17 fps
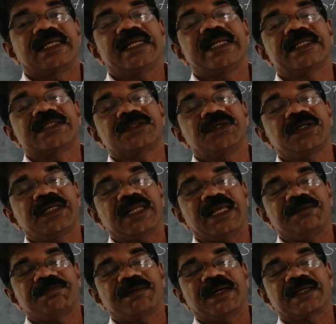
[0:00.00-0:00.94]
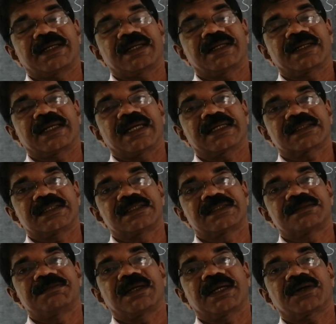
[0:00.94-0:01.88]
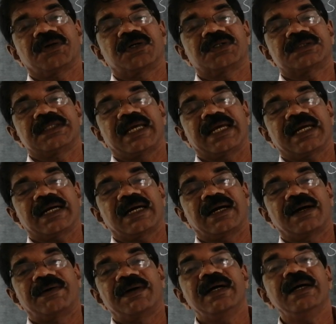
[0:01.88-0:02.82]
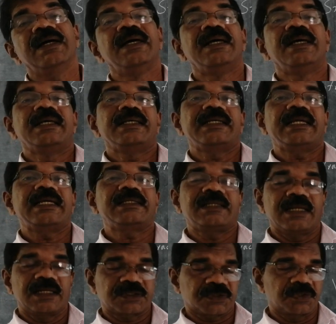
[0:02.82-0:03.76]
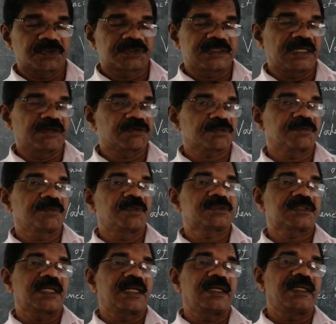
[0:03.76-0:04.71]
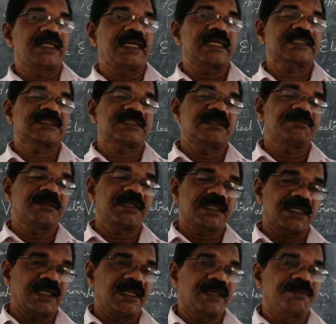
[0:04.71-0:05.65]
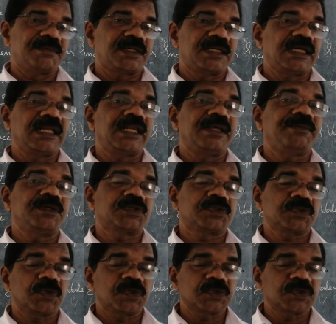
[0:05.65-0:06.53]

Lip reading: They does not take part in reactions because they have 8 electrons in the outermost shell except helium. Helium is